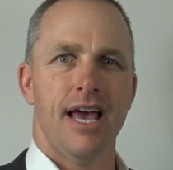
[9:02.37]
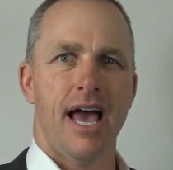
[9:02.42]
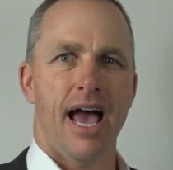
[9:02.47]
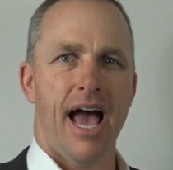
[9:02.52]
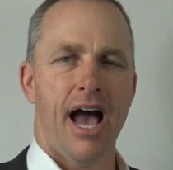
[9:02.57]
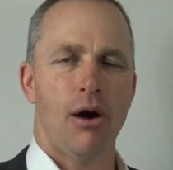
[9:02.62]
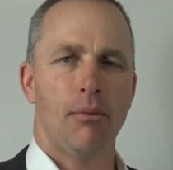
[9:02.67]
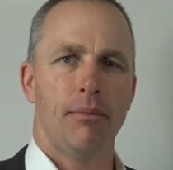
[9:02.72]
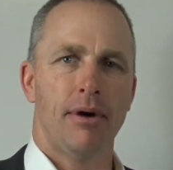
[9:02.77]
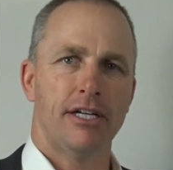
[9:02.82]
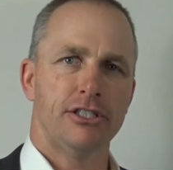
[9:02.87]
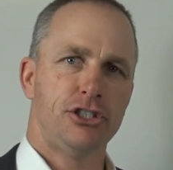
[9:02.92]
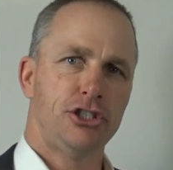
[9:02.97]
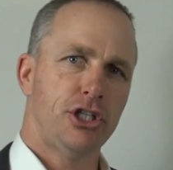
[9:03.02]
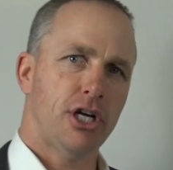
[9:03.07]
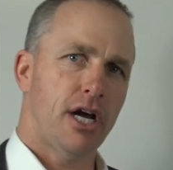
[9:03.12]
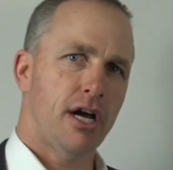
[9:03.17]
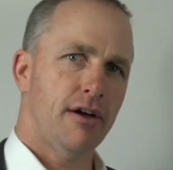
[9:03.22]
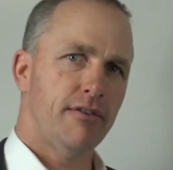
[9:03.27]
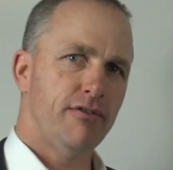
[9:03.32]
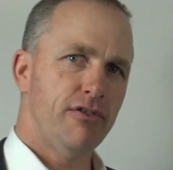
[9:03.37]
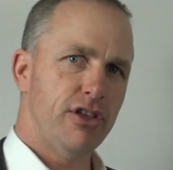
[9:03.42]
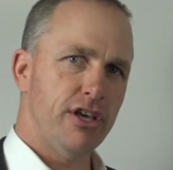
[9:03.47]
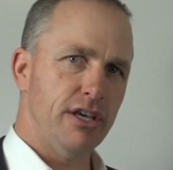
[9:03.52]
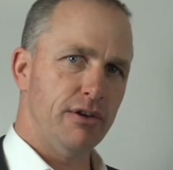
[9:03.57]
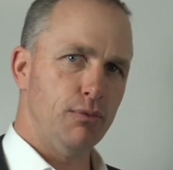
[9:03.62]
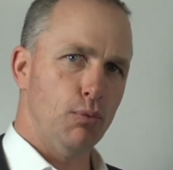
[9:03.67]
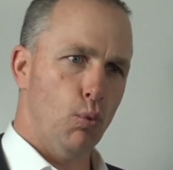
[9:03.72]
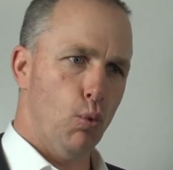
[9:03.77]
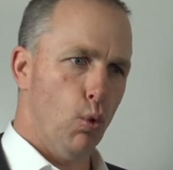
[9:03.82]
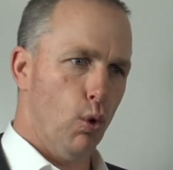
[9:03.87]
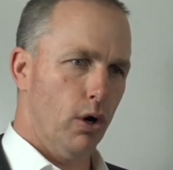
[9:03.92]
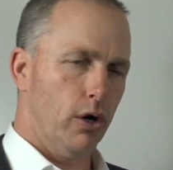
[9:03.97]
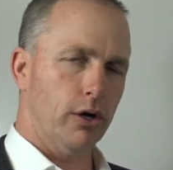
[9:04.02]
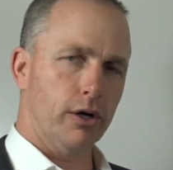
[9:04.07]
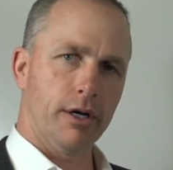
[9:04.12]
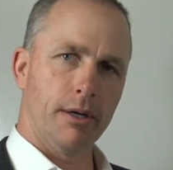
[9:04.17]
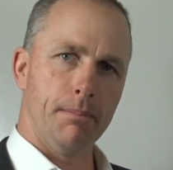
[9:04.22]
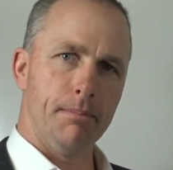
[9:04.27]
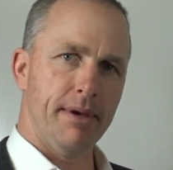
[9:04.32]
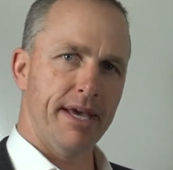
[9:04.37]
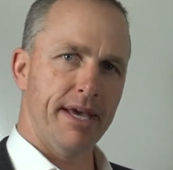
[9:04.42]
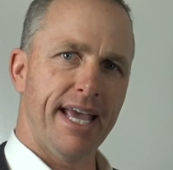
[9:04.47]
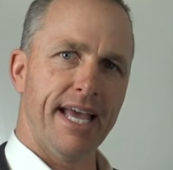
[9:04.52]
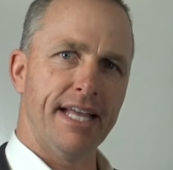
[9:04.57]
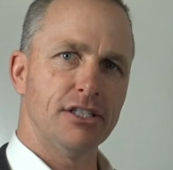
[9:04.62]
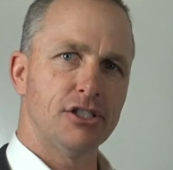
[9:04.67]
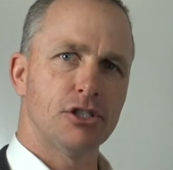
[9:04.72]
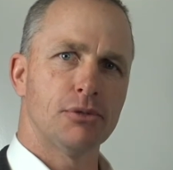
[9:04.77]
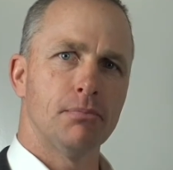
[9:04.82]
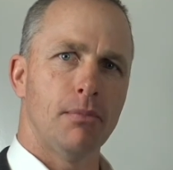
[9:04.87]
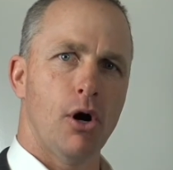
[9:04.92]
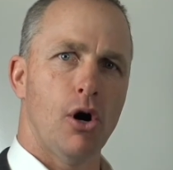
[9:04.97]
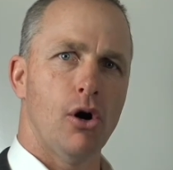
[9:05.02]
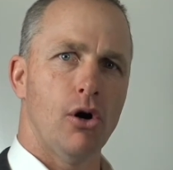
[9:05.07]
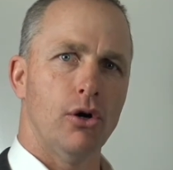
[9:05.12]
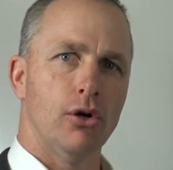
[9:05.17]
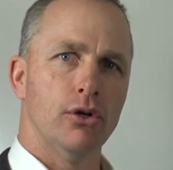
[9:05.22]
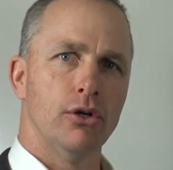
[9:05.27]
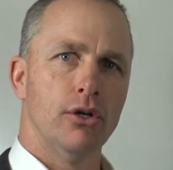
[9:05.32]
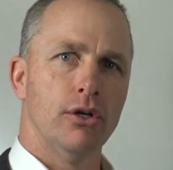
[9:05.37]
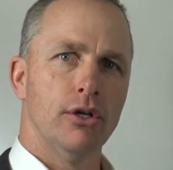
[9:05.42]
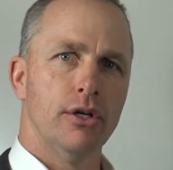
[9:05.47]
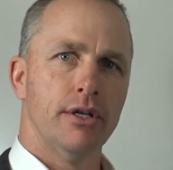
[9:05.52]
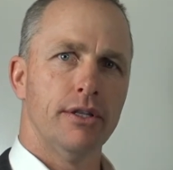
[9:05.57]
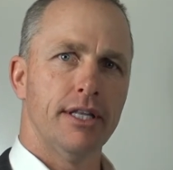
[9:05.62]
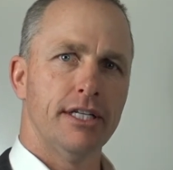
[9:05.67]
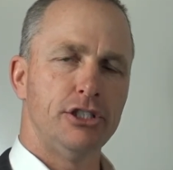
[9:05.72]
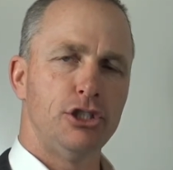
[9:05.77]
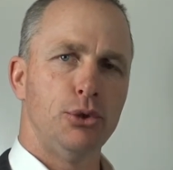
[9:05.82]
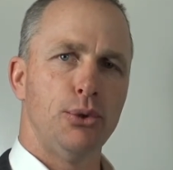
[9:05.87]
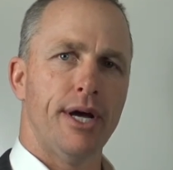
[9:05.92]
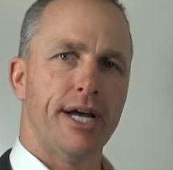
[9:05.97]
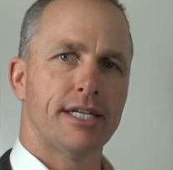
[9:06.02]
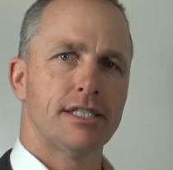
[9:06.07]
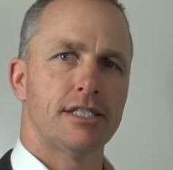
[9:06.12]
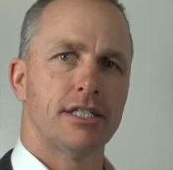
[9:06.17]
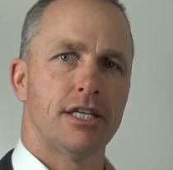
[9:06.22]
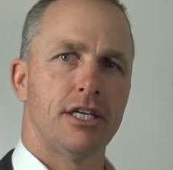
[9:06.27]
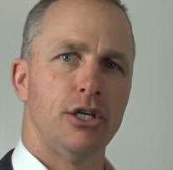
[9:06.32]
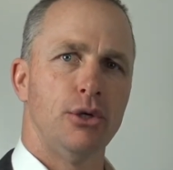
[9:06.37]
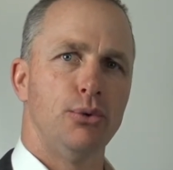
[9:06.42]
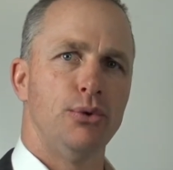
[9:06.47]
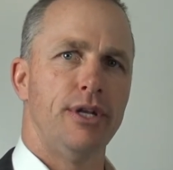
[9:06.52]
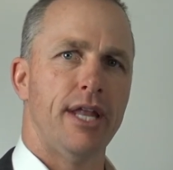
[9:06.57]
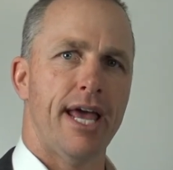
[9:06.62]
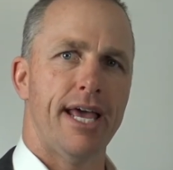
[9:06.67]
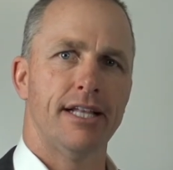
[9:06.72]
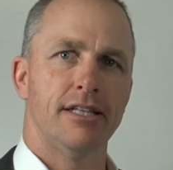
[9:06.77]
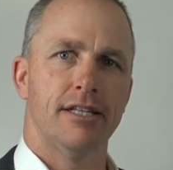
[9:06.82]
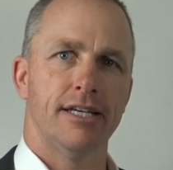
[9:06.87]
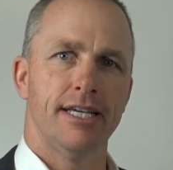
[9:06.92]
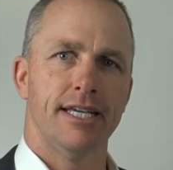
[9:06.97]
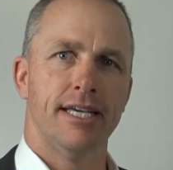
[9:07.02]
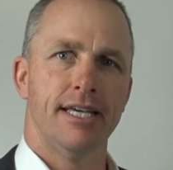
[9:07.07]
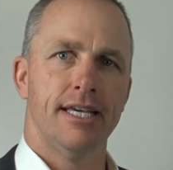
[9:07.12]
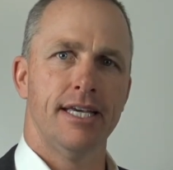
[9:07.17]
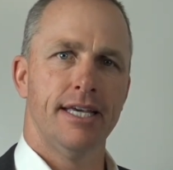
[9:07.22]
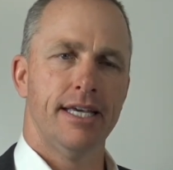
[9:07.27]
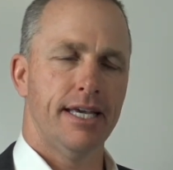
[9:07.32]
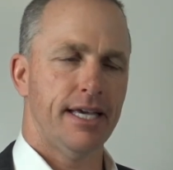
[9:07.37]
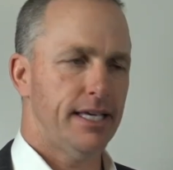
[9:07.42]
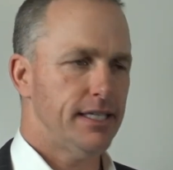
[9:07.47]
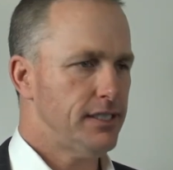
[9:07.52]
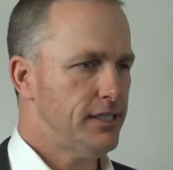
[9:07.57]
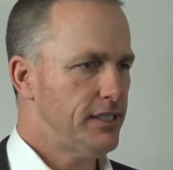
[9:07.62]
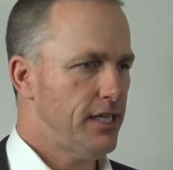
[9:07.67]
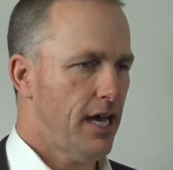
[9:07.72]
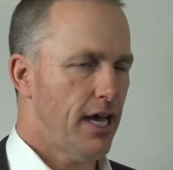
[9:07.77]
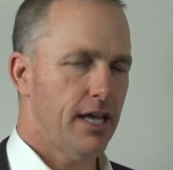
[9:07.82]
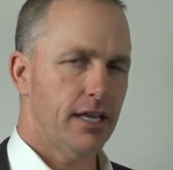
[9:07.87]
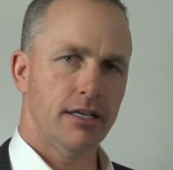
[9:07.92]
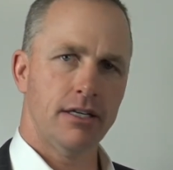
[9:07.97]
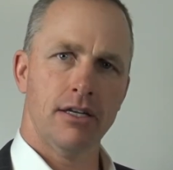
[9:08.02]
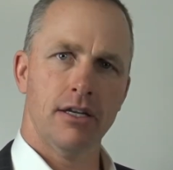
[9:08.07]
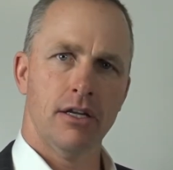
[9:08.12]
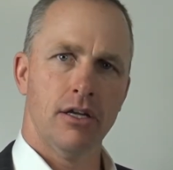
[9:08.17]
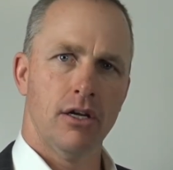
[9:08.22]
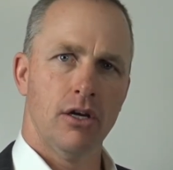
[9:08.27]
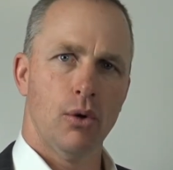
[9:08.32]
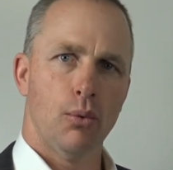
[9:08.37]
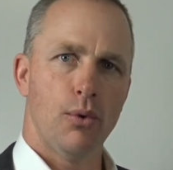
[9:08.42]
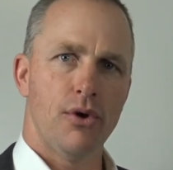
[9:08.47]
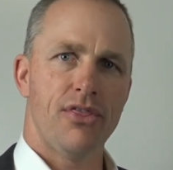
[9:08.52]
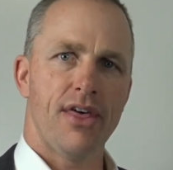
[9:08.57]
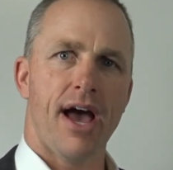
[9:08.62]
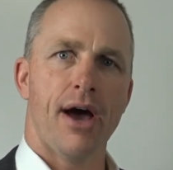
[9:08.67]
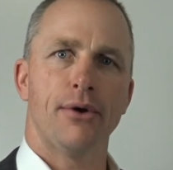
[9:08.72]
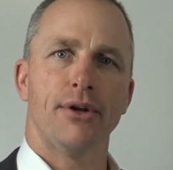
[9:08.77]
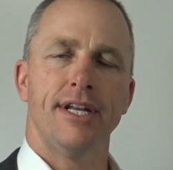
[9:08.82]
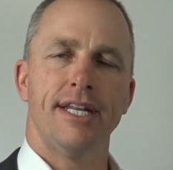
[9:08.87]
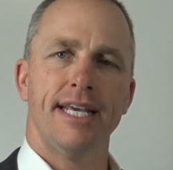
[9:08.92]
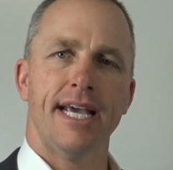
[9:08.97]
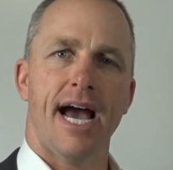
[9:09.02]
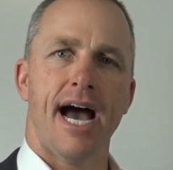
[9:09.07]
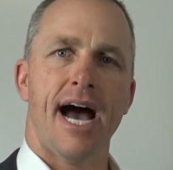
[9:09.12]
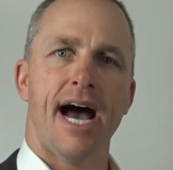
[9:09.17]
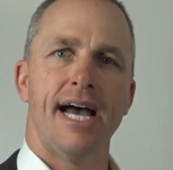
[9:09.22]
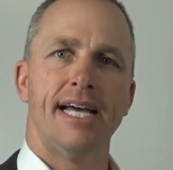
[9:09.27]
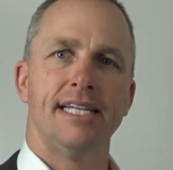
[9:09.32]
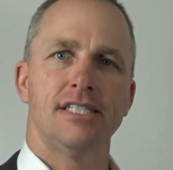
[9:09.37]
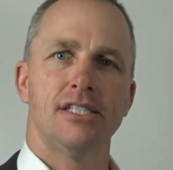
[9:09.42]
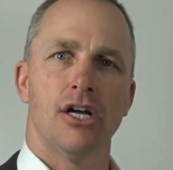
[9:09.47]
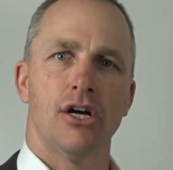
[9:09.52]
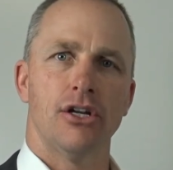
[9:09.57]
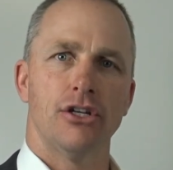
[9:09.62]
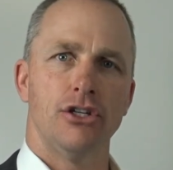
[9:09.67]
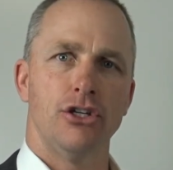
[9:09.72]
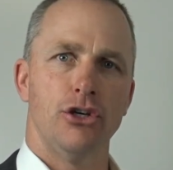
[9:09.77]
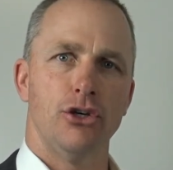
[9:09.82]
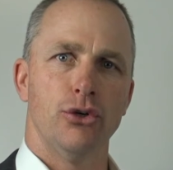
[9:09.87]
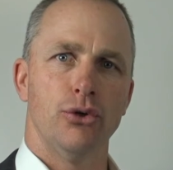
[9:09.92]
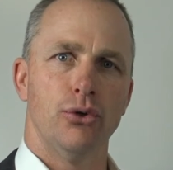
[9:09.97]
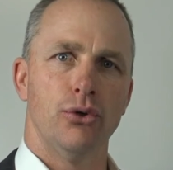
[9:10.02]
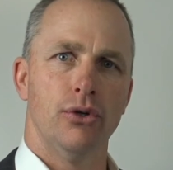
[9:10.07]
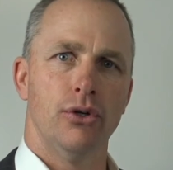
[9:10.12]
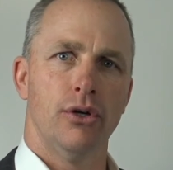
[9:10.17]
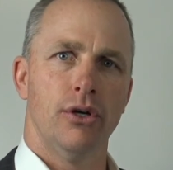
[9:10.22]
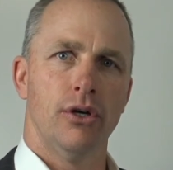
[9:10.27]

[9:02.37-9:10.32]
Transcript: How much of the work, and small, that you execute daily is done without any eyes on you?